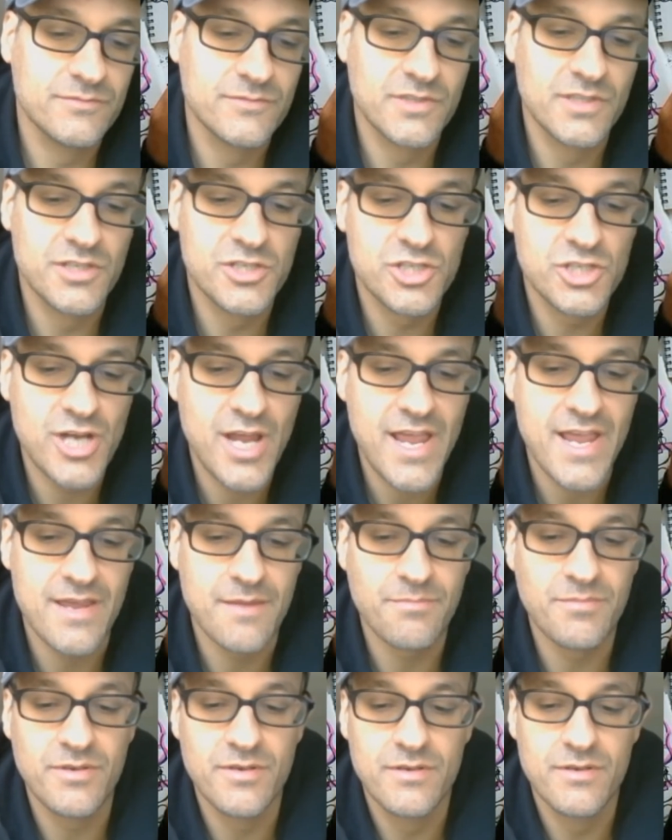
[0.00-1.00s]

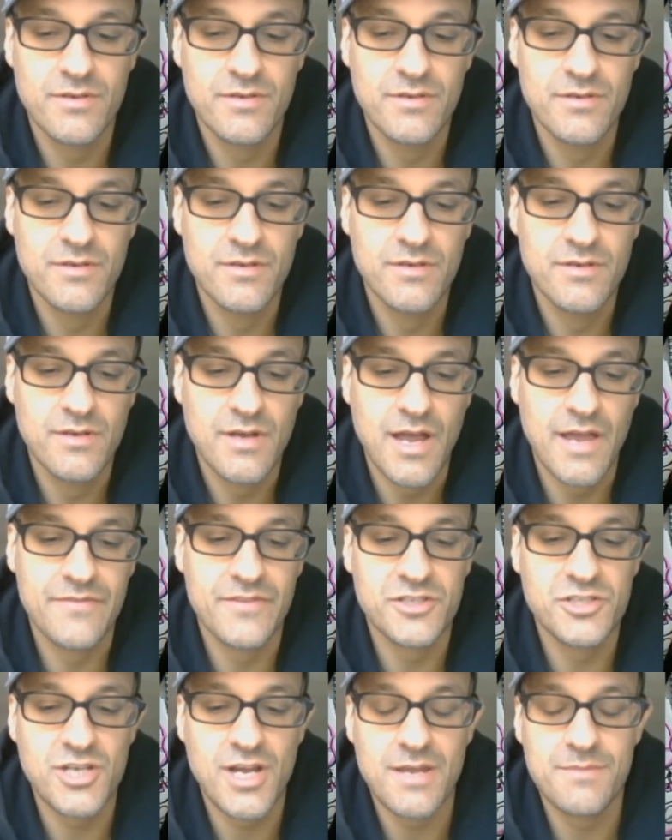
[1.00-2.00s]
shape and
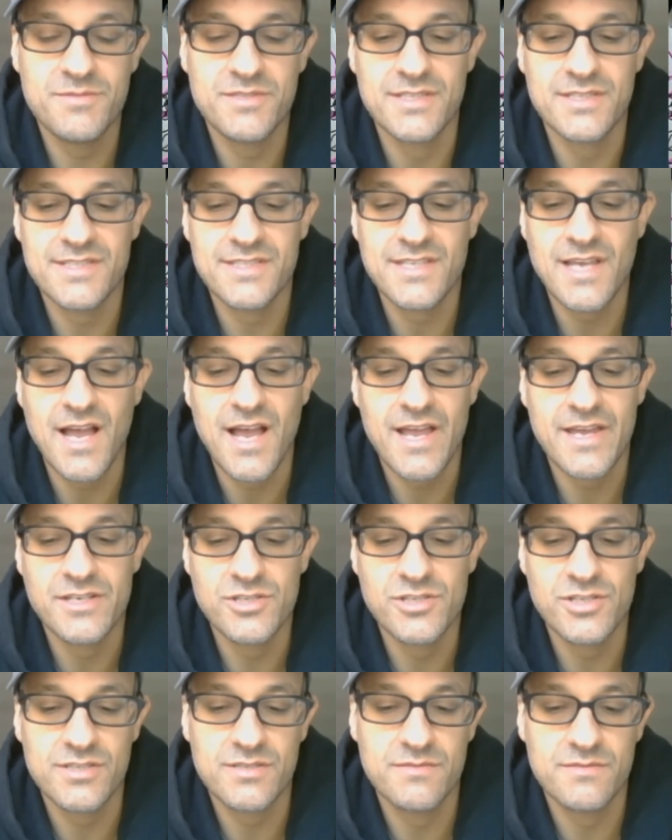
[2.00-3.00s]
the shapes inside,
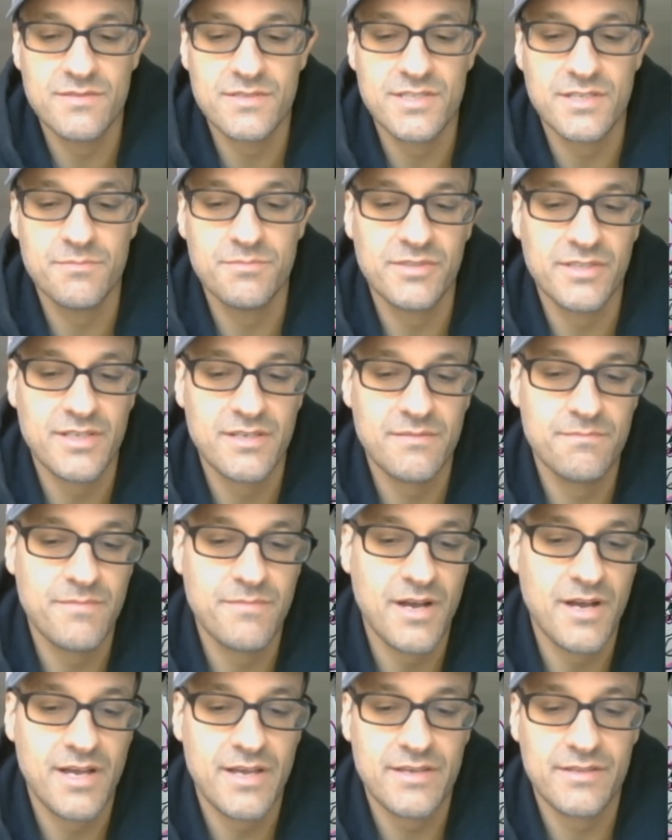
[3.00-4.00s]
just simply
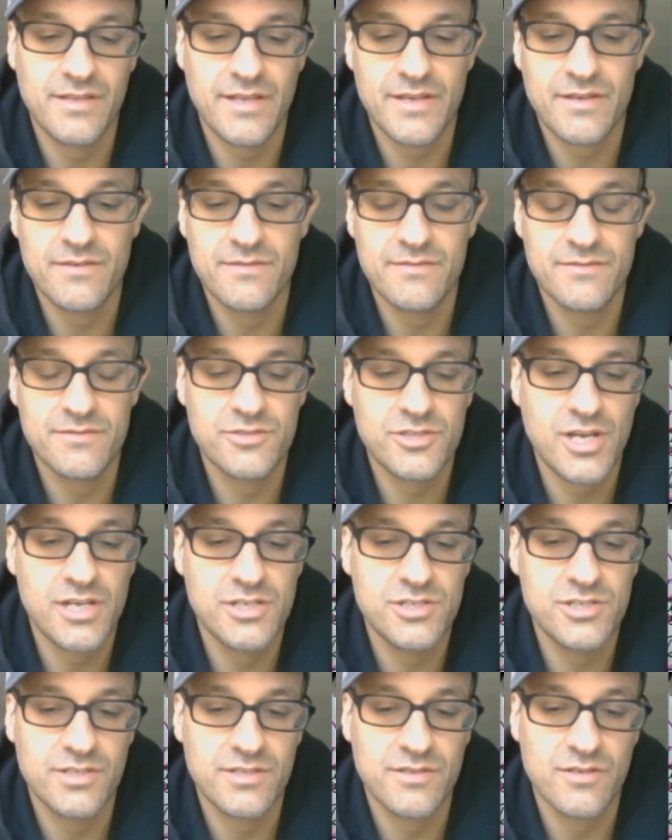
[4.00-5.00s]
by like
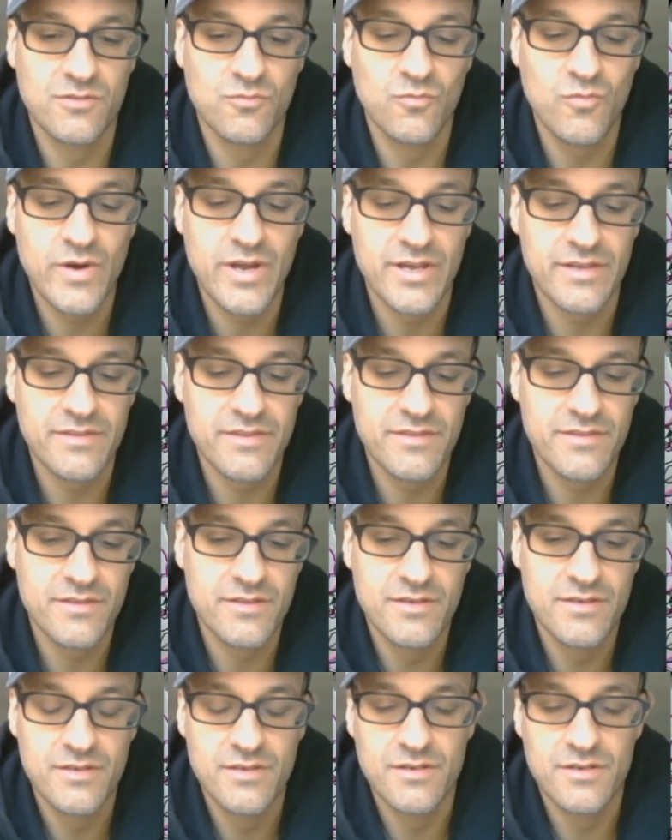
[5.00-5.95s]
changing their width